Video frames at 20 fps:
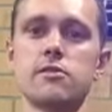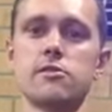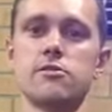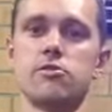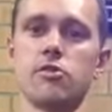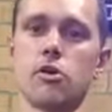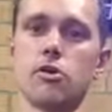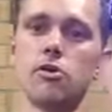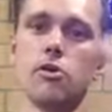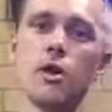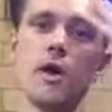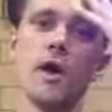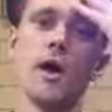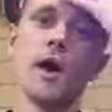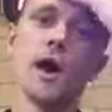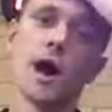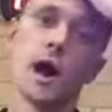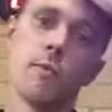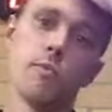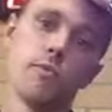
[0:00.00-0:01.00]
So
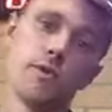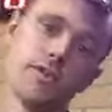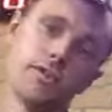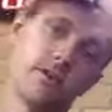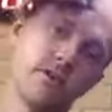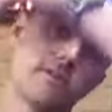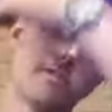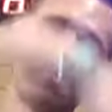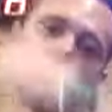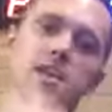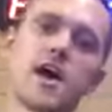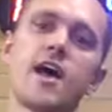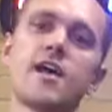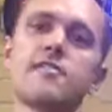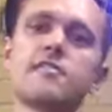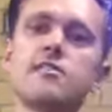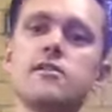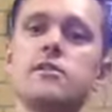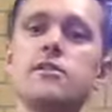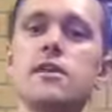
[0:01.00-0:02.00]
with those
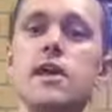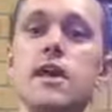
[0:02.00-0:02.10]
stats,